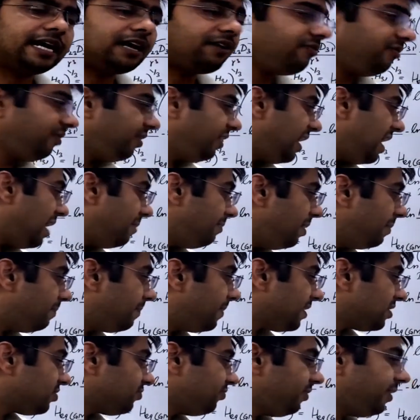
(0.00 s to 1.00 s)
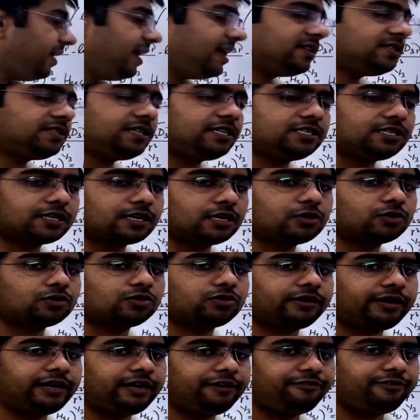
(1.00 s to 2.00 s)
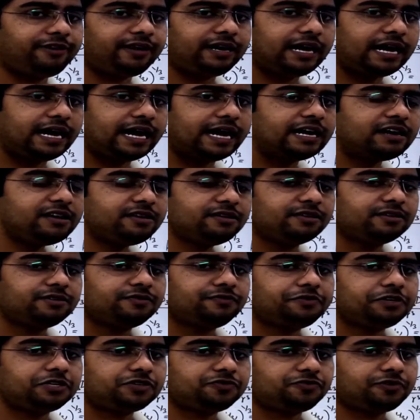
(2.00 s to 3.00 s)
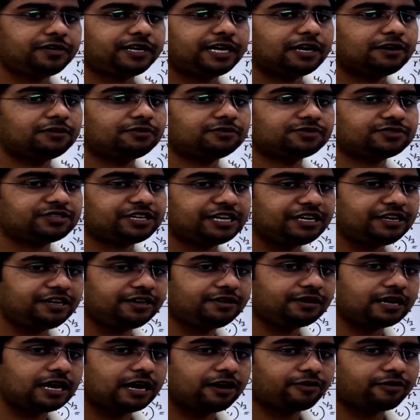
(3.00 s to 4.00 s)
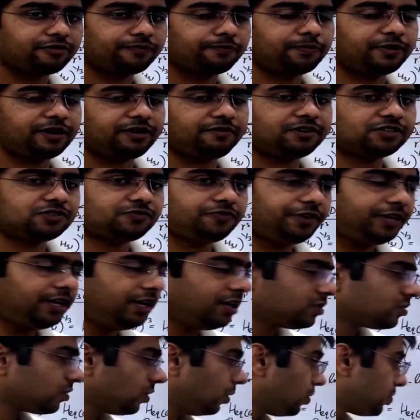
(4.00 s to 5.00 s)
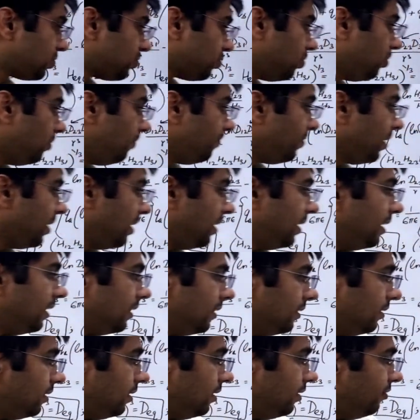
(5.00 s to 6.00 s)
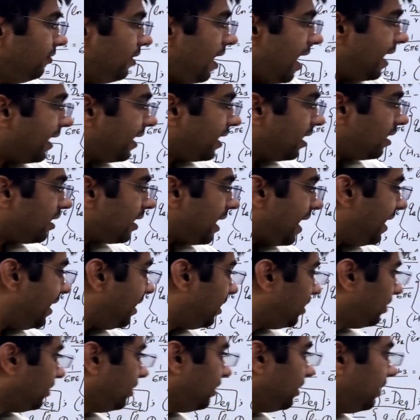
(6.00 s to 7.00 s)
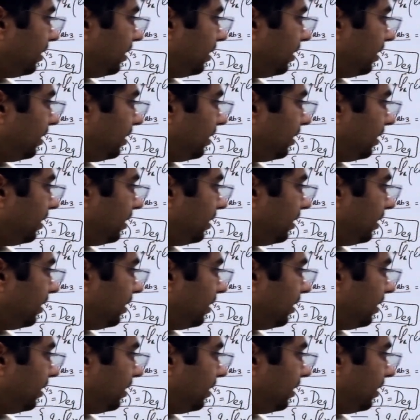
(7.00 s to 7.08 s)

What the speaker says: VAB plus VAC is equal to 3VAN, which we have seen in our previous videos also, I can write